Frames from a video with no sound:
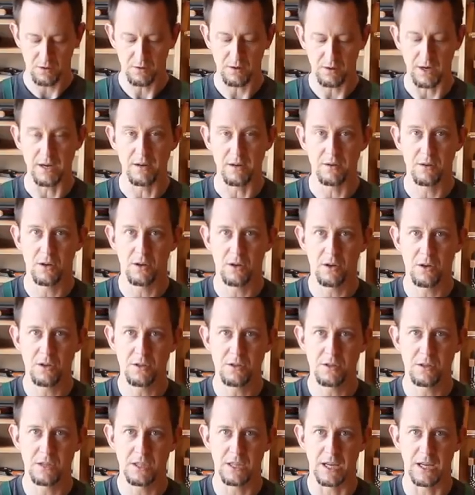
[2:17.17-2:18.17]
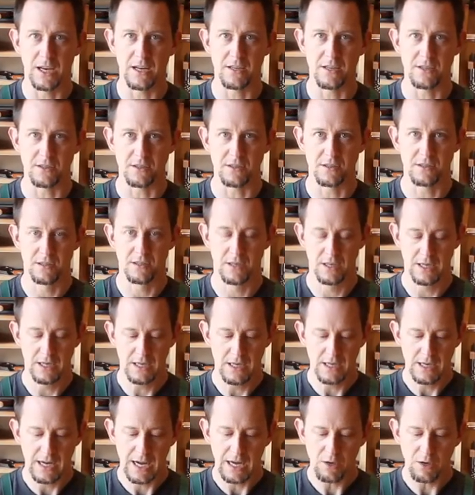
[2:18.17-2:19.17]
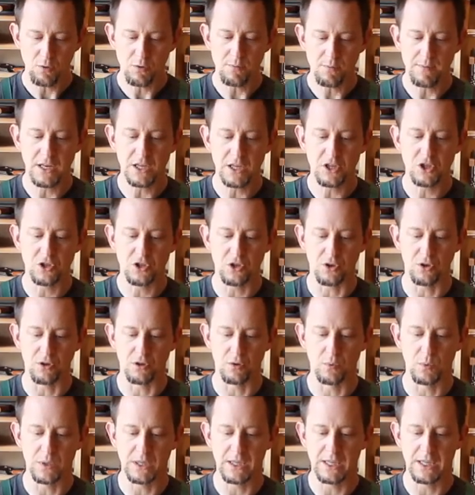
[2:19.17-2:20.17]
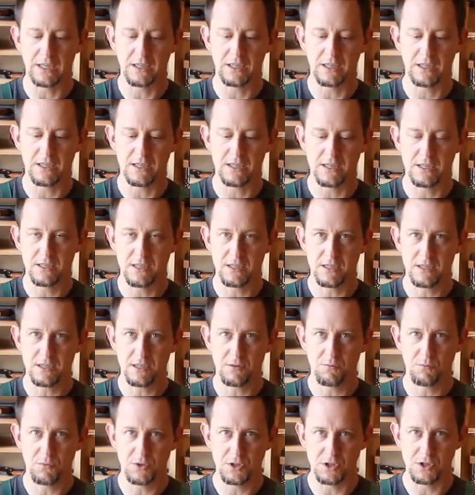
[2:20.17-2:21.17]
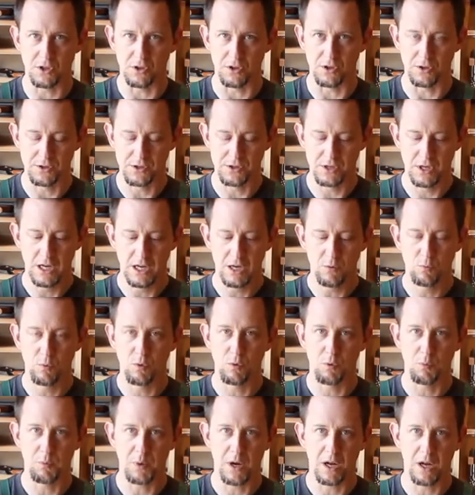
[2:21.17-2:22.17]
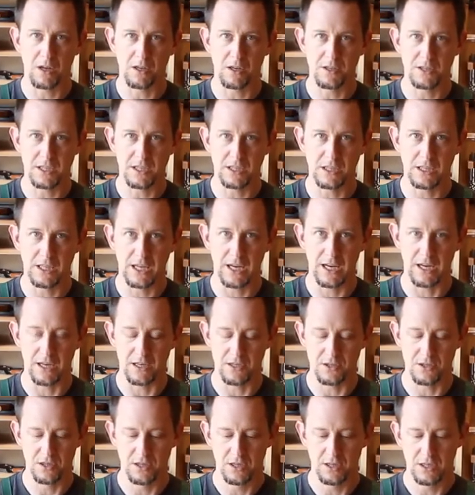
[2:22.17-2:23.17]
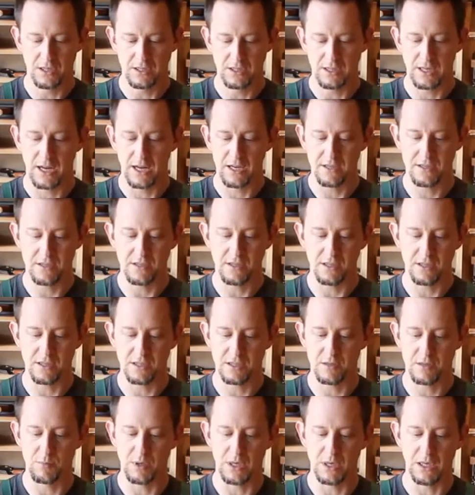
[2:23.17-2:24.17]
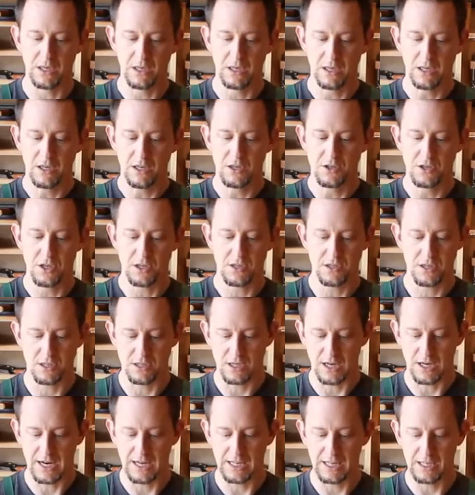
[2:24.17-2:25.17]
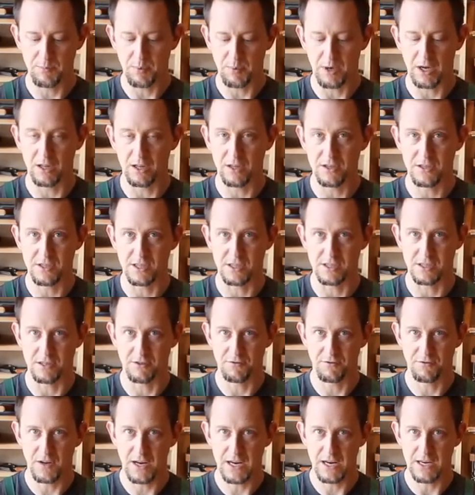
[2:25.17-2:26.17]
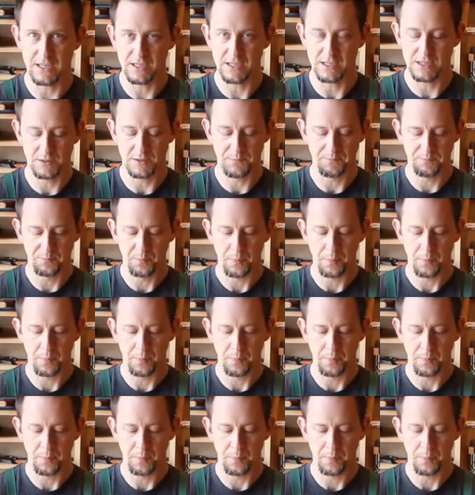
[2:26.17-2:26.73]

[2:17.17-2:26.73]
All right, on to the edges. How do we make sure that we get consistent results when we're polishing the edge? The edge needs to be just as highly polished as the face,